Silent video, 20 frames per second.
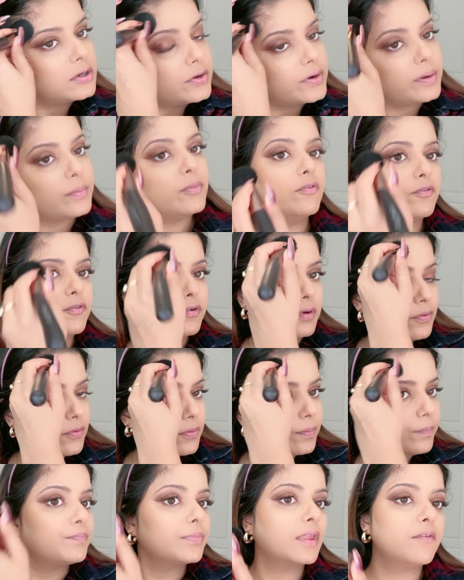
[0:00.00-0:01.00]
remove
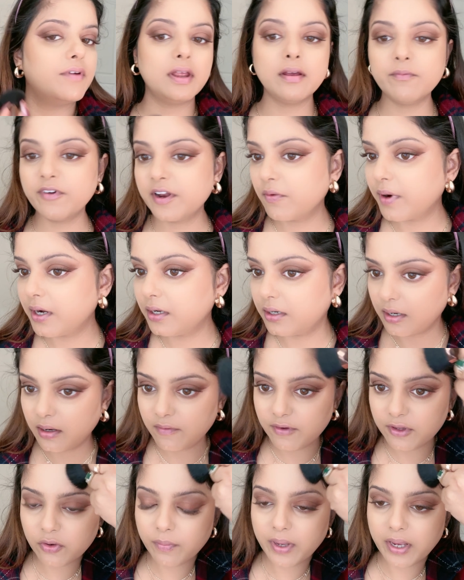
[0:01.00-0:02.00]
whenever you are done
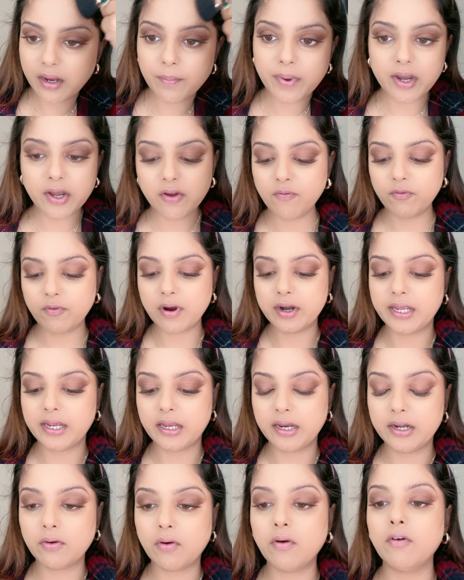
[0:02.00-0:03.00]
with your makeup and you are
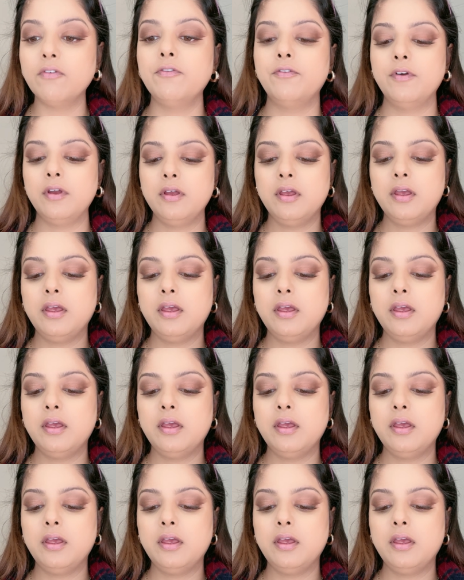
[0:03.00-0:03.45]
taking it off.